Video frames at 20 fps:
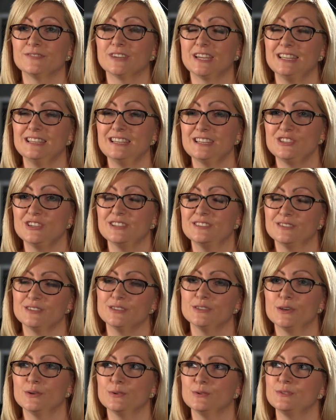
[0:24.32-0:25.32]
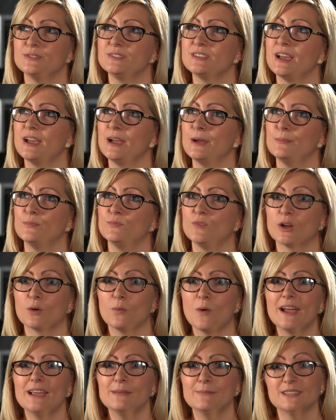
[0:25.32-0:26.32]
of conditions and those
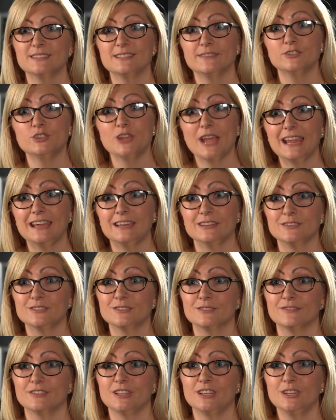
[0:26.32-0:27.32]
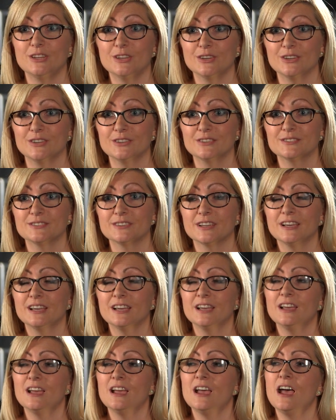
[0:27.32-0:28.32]
requirements have changed over the years.
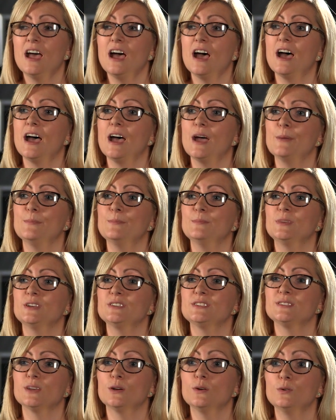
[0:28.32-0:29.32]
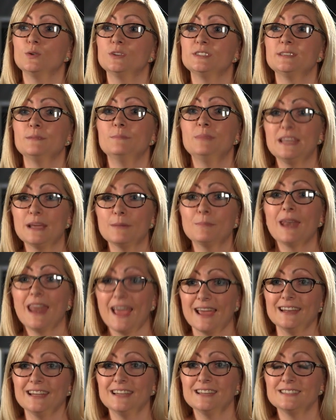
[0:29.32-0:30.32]
So to be a
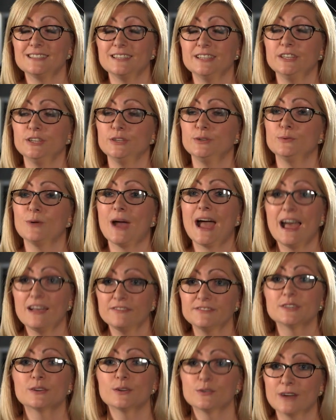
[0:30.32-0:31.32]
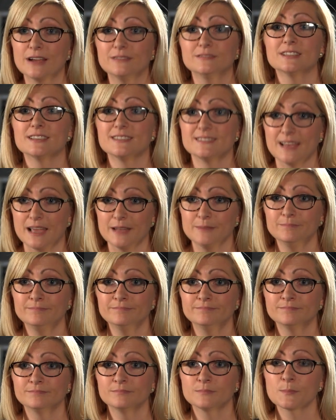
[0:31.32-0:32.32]
planet, you have to go around the
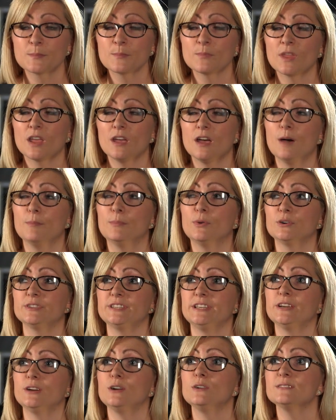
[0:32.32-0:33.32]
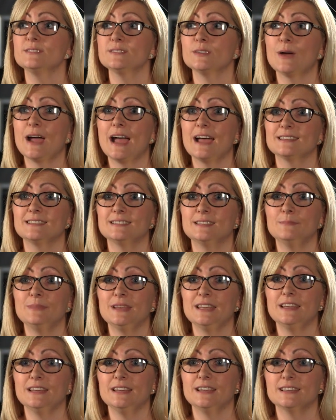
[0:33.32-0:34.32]
sun. A body also has to
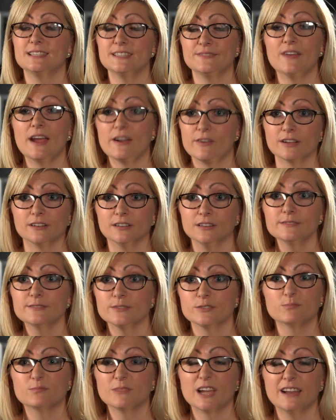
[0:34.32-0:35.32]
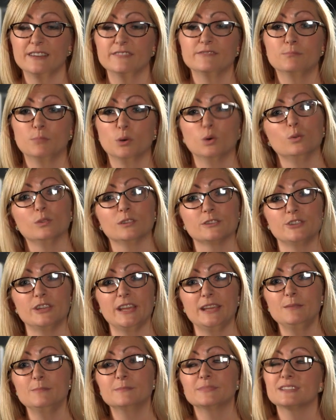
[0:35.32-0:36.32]
be spherical, so kind of
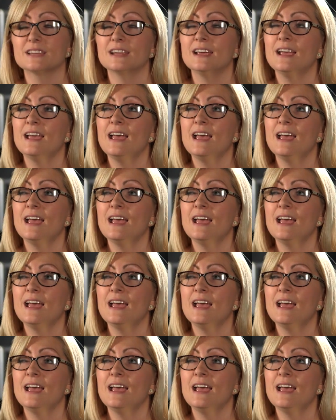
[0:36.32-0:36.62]
ball-shaped,